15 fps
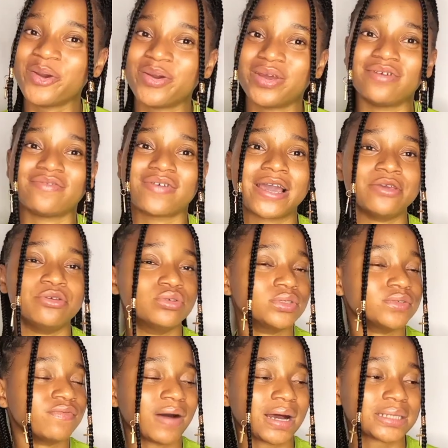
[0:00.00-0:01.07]
whenever I use
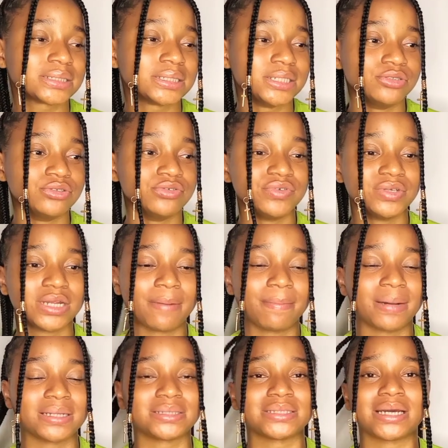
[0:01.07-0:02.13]
Vaseline during
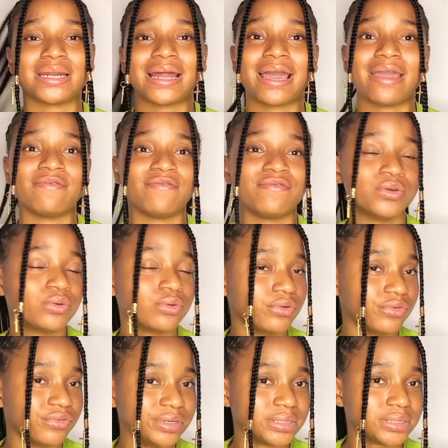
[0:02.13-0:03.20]
Harmattan, I feel
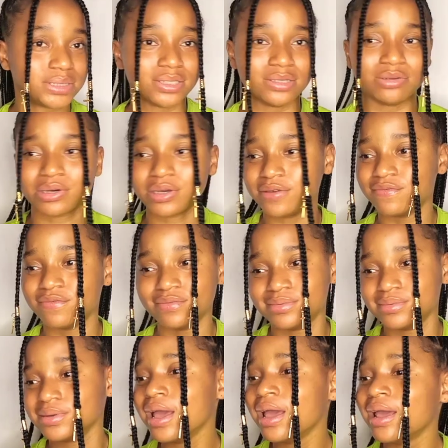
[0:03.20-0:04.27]
greasy, not
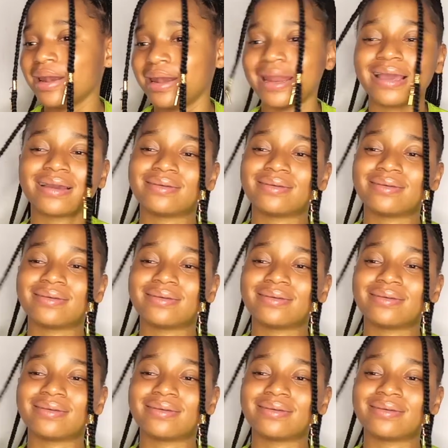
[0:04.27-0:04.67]
even like